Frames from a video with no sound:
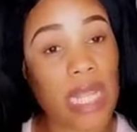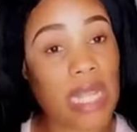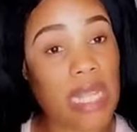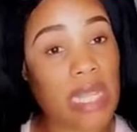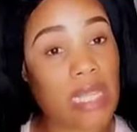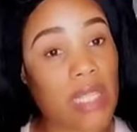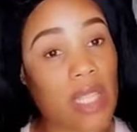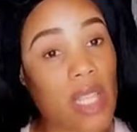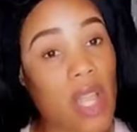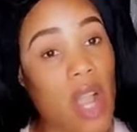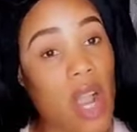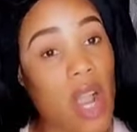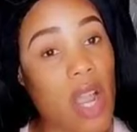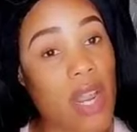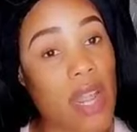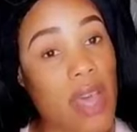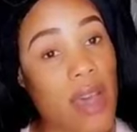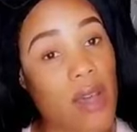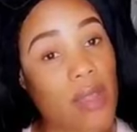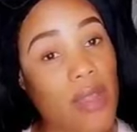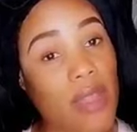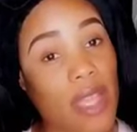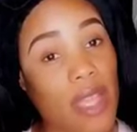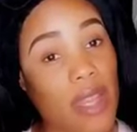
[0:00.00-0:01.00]
it's hard
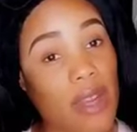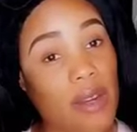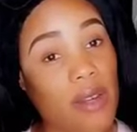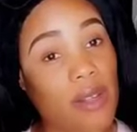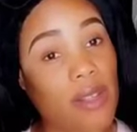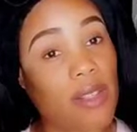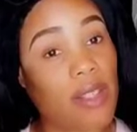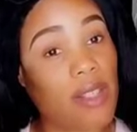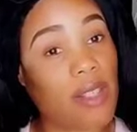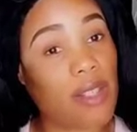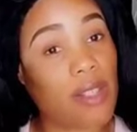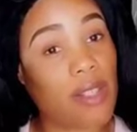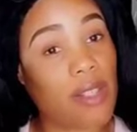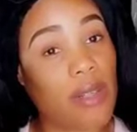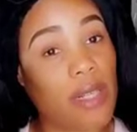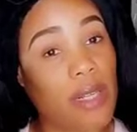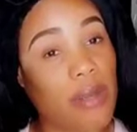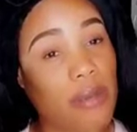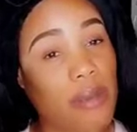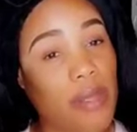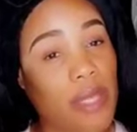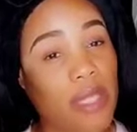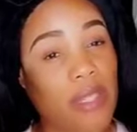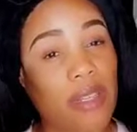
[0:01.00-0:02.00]
out there, you know what
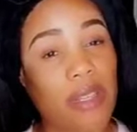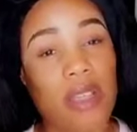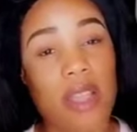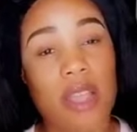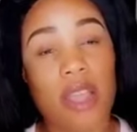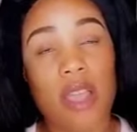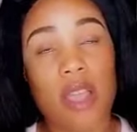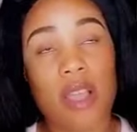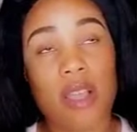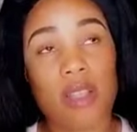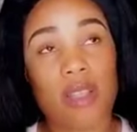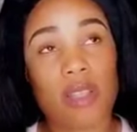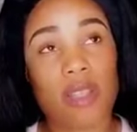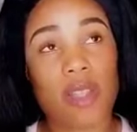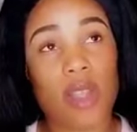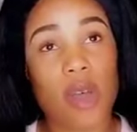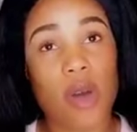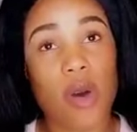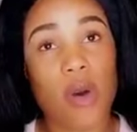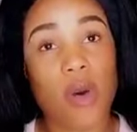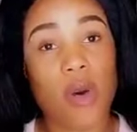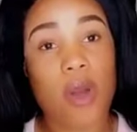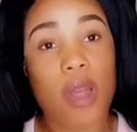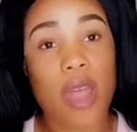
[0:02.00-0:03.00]
I mean?
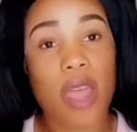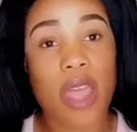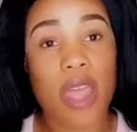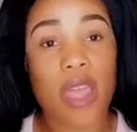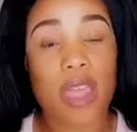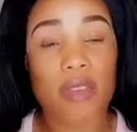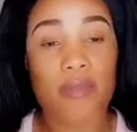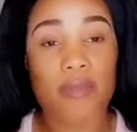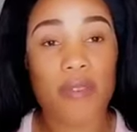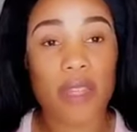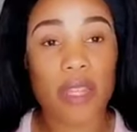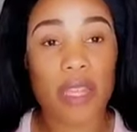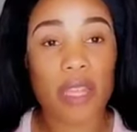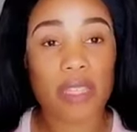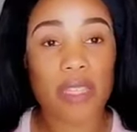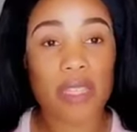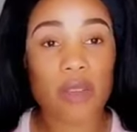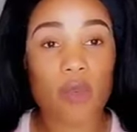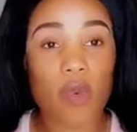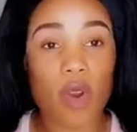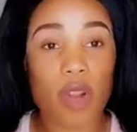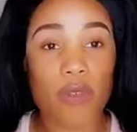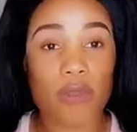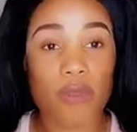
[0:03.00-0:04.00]
So if it
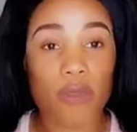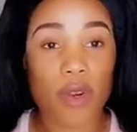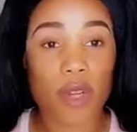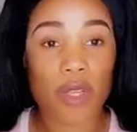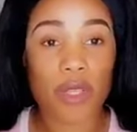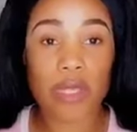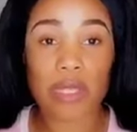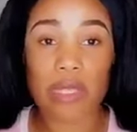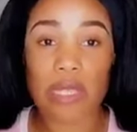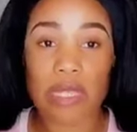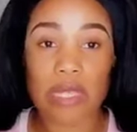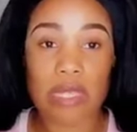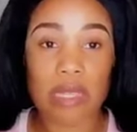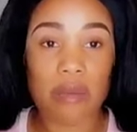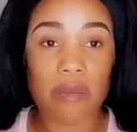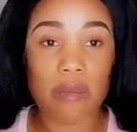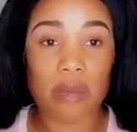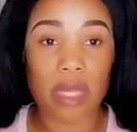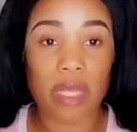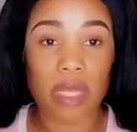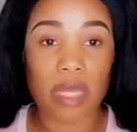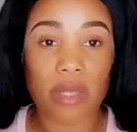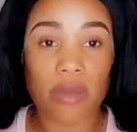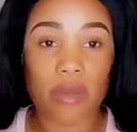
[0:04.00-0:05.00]
doesn't work for you, it doesn't
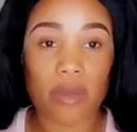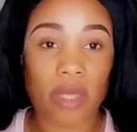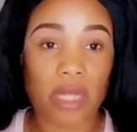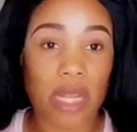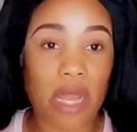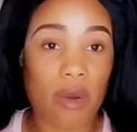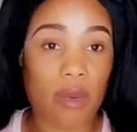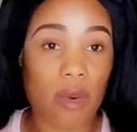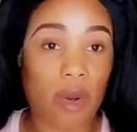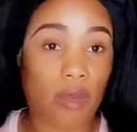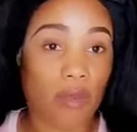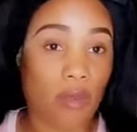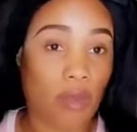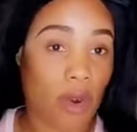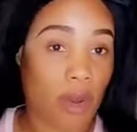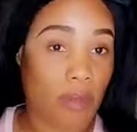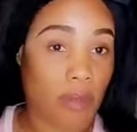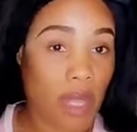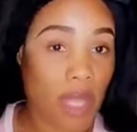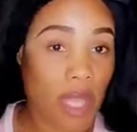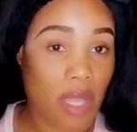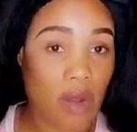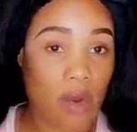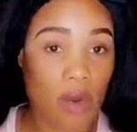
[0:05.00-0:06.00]
mean it will not work for
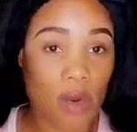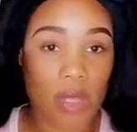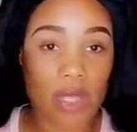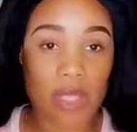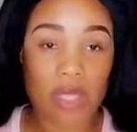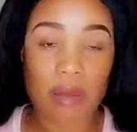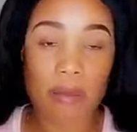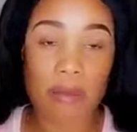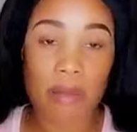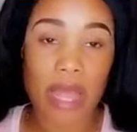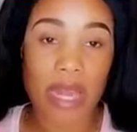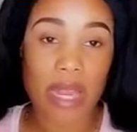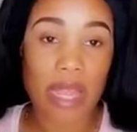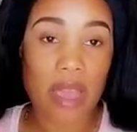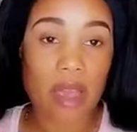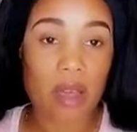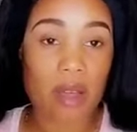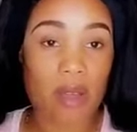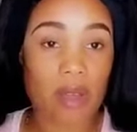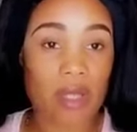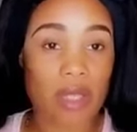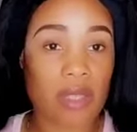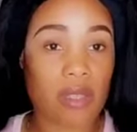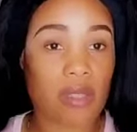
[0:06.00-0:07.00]
me or somebody
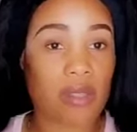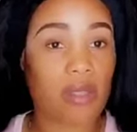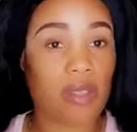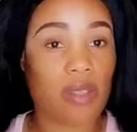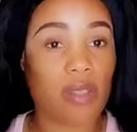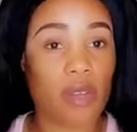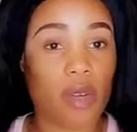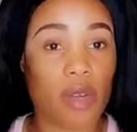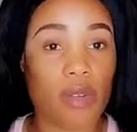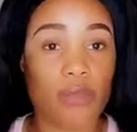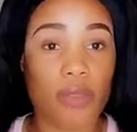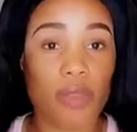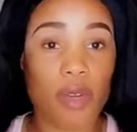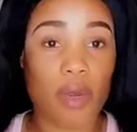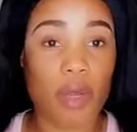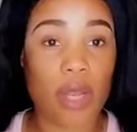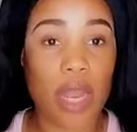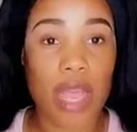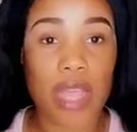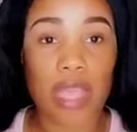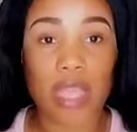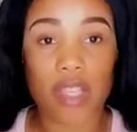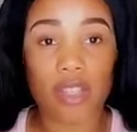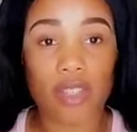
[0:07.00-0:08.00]
else. You know, if you don't
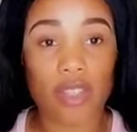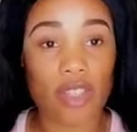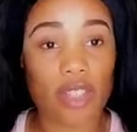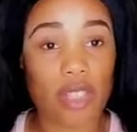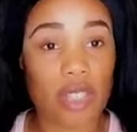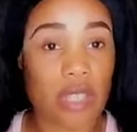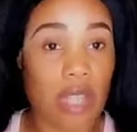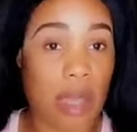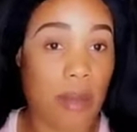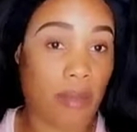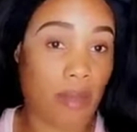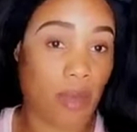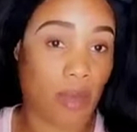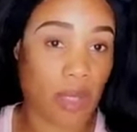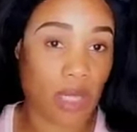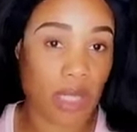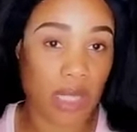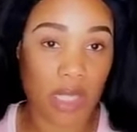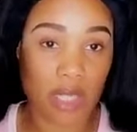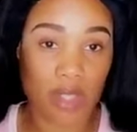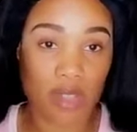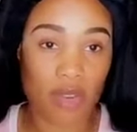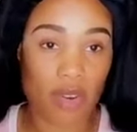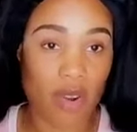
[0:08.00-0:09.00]
like it, you just stop
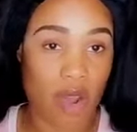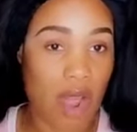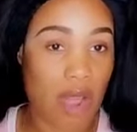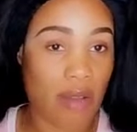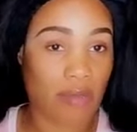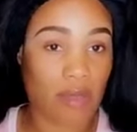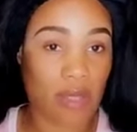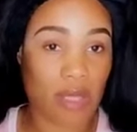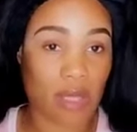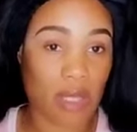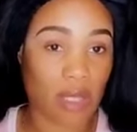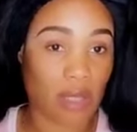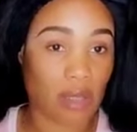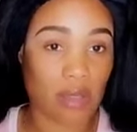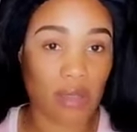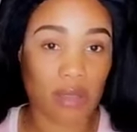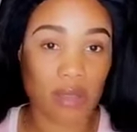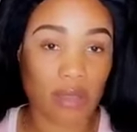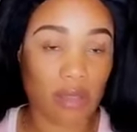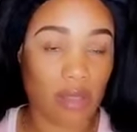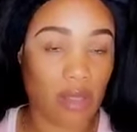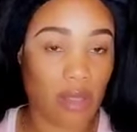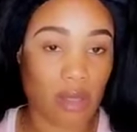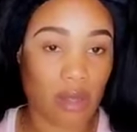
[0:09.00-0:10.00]
using it. You don't have to,
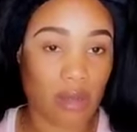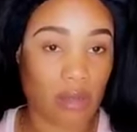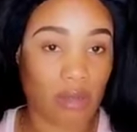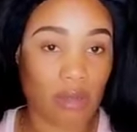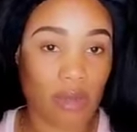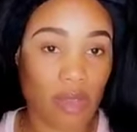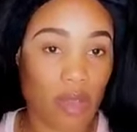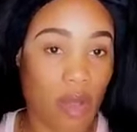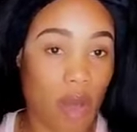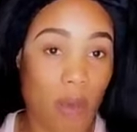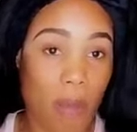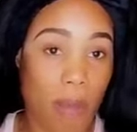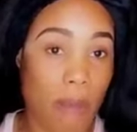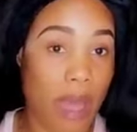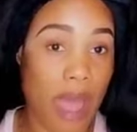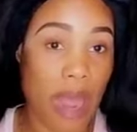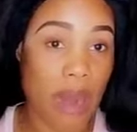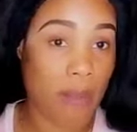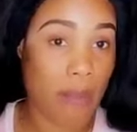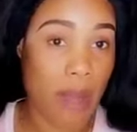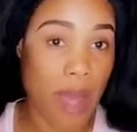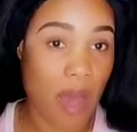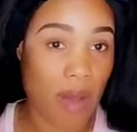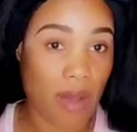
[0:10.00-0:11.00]
you know, talk
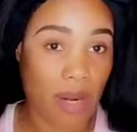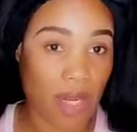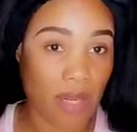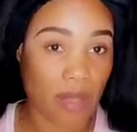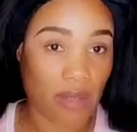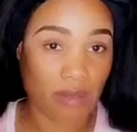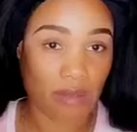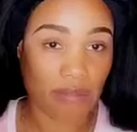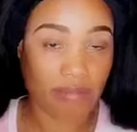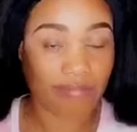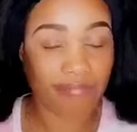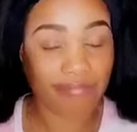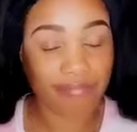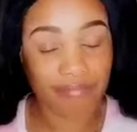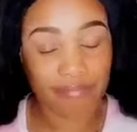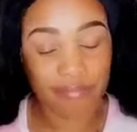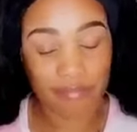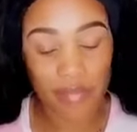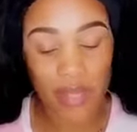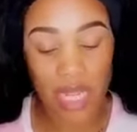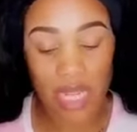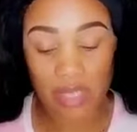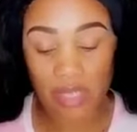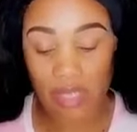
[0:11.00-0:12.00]
bad about it.
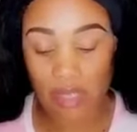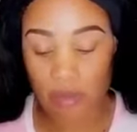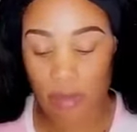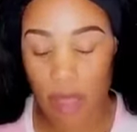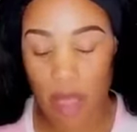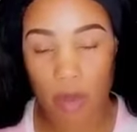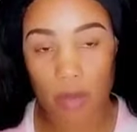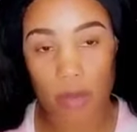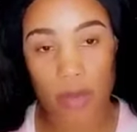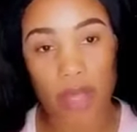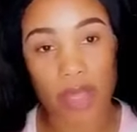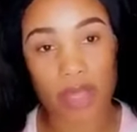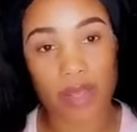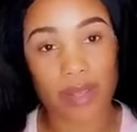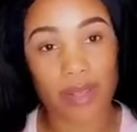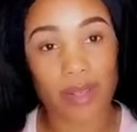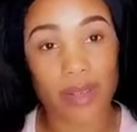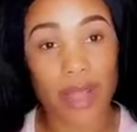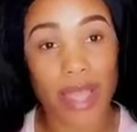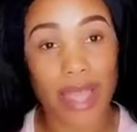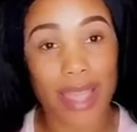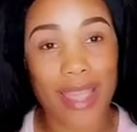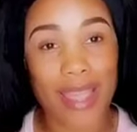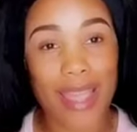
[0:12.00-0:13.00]
That's just my opinion,
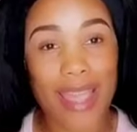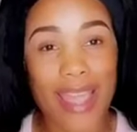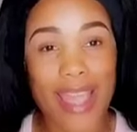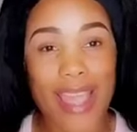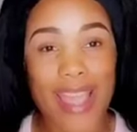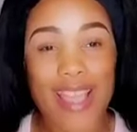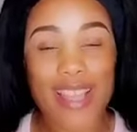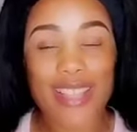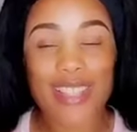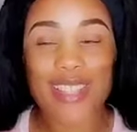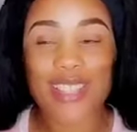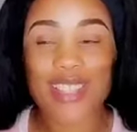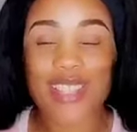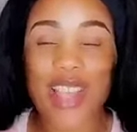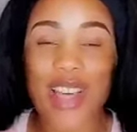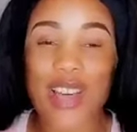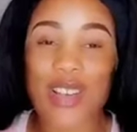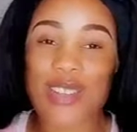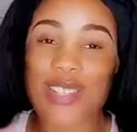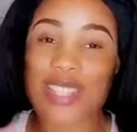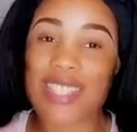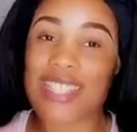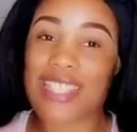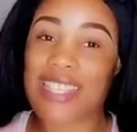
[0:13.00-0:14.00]
okay?
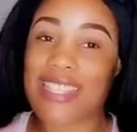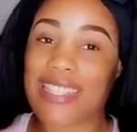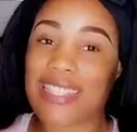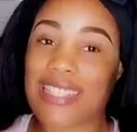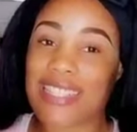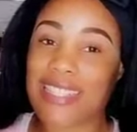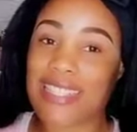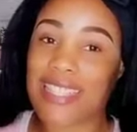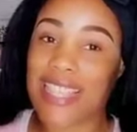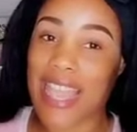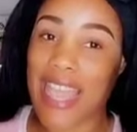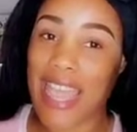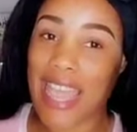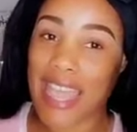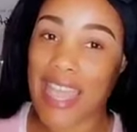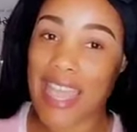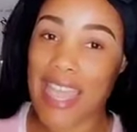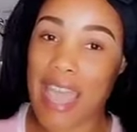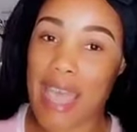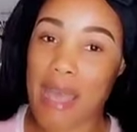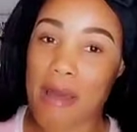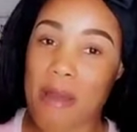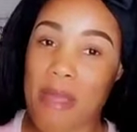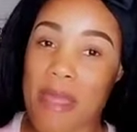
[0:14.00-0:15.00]
So
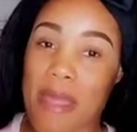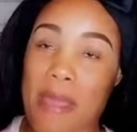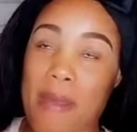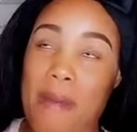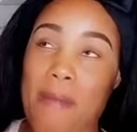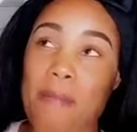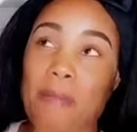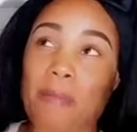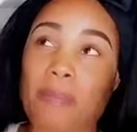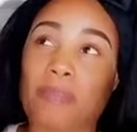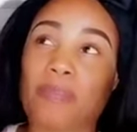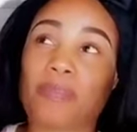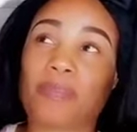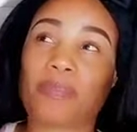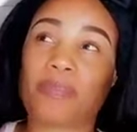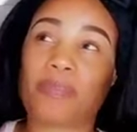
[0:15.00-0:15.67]
today I am,